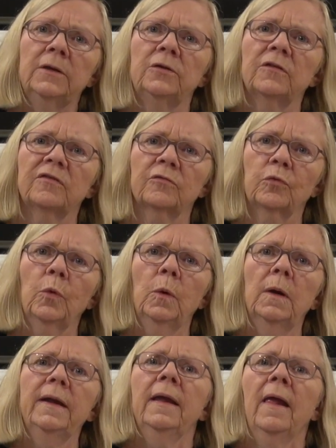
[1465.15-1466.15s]

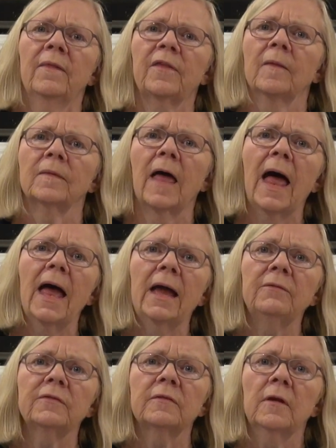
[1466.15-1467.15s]
destroy the
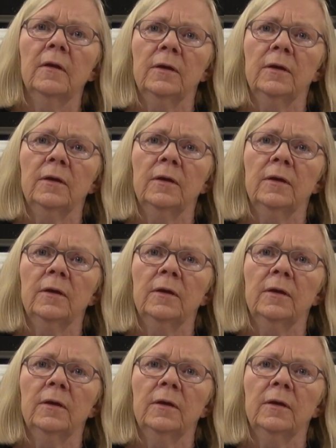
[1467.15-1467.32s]
lives